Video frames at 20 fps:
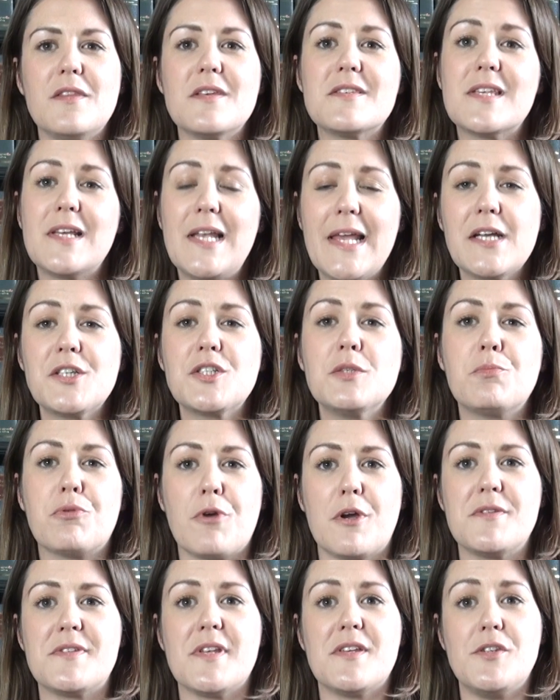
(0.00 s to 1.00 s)
The selection
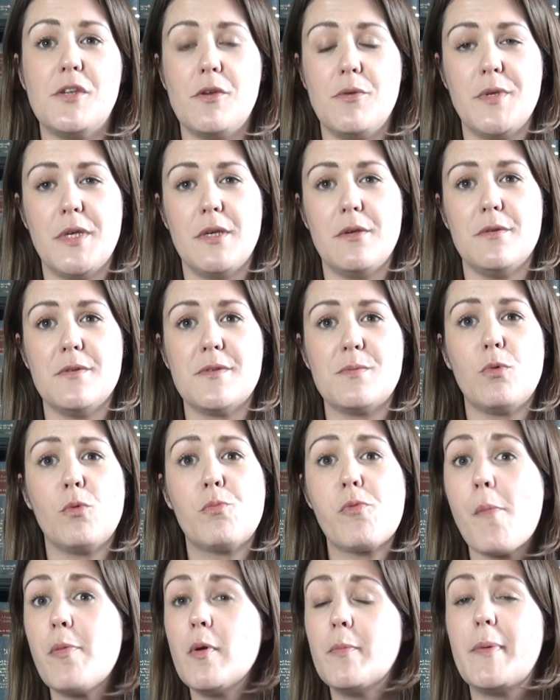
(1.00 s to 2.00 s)
process you use
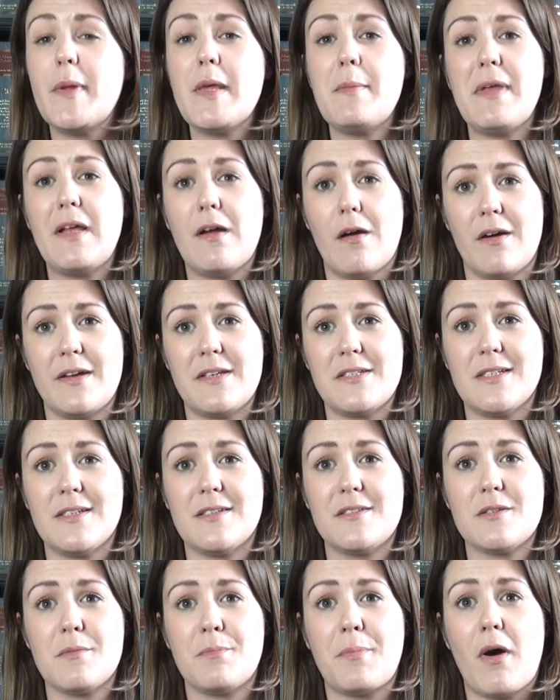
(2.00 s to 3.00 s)
will probably be
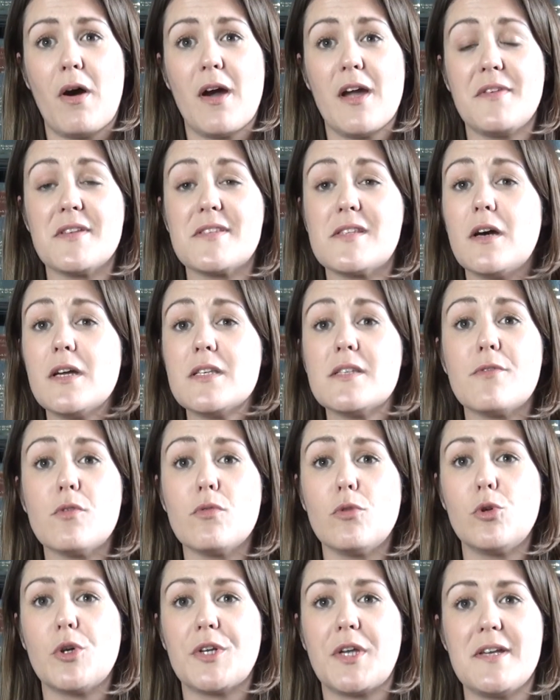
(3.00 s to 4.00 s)
guided by the size of
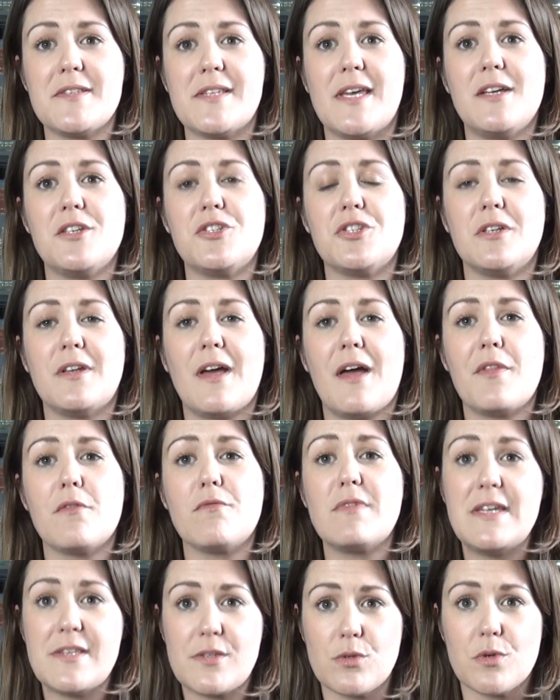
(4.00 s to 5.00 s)
your organisation and
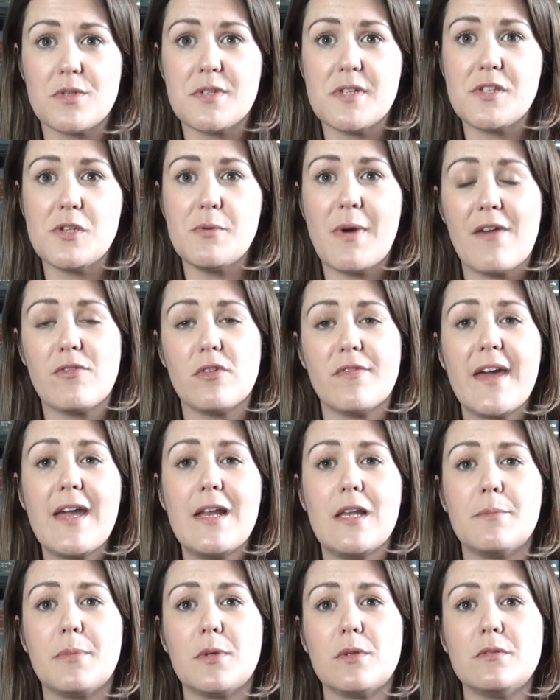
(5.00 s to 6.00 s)
the resources you have
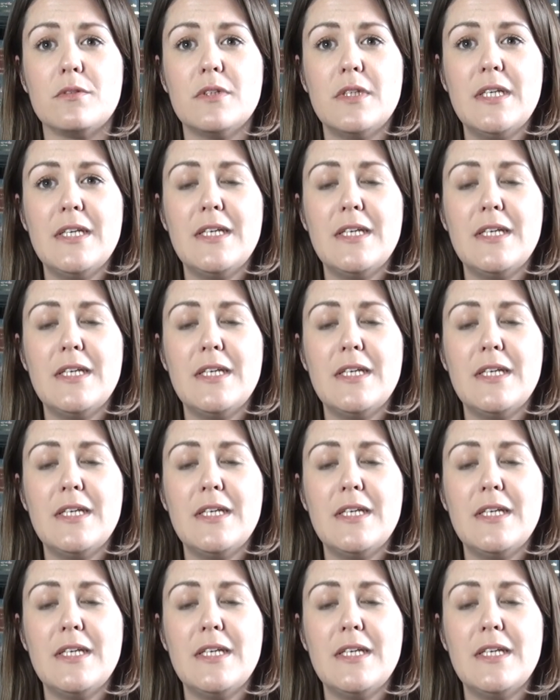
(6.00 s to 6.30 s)
available.